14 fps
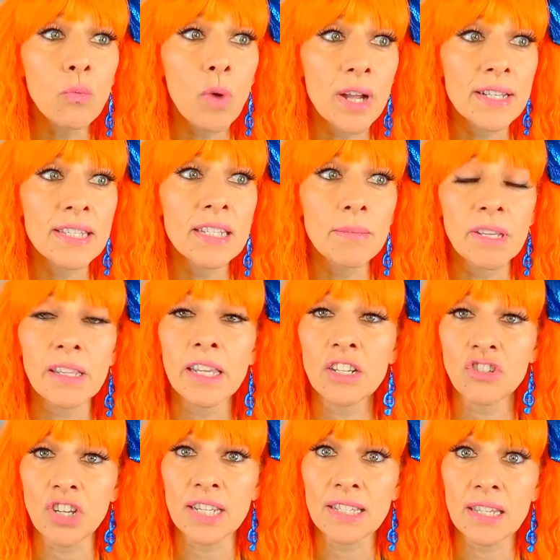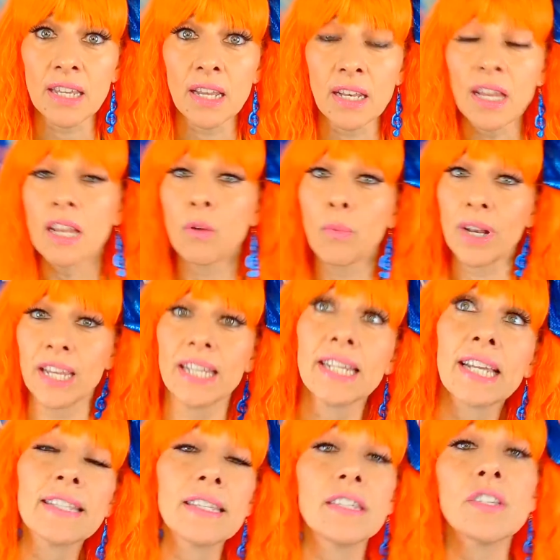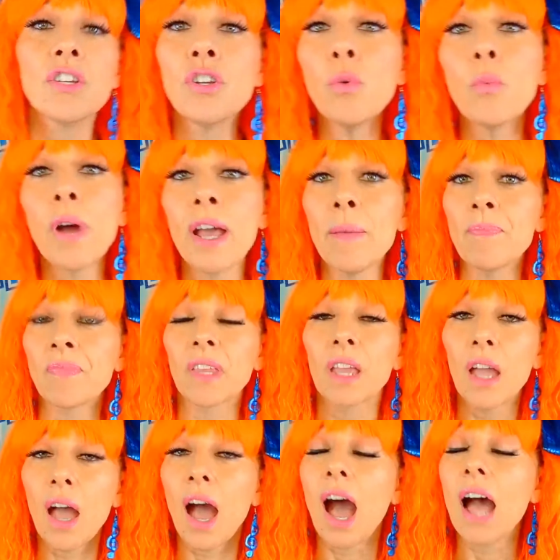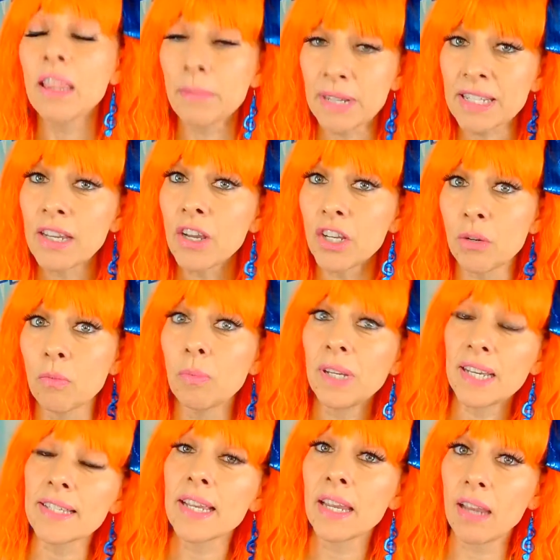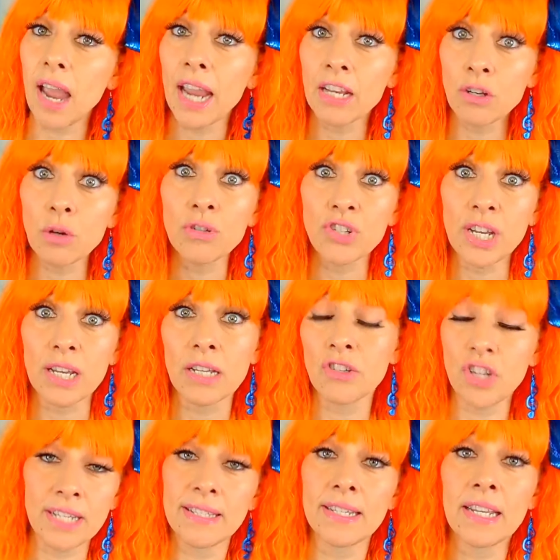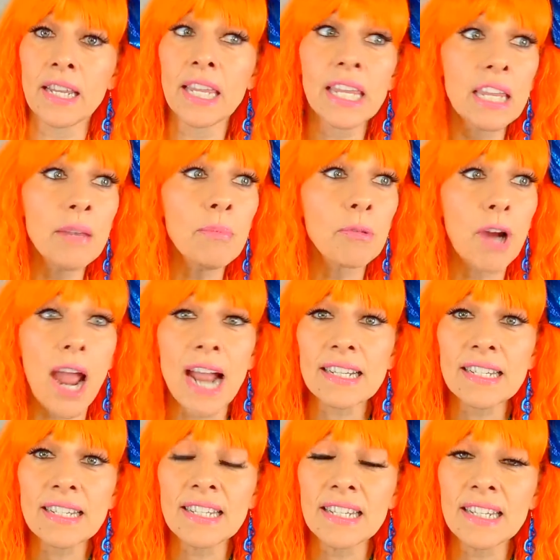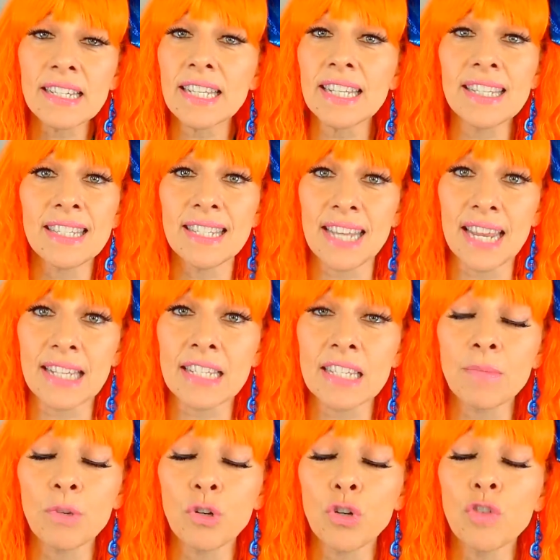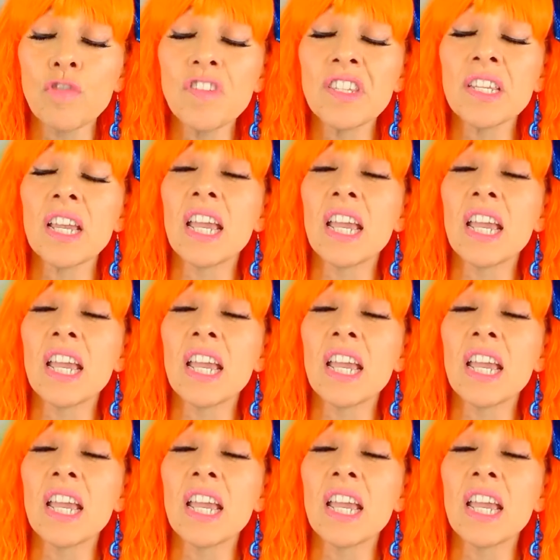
wants to be like Jason when he dances. You know what? Let me tell you, because I know Jason. He practices his dance moves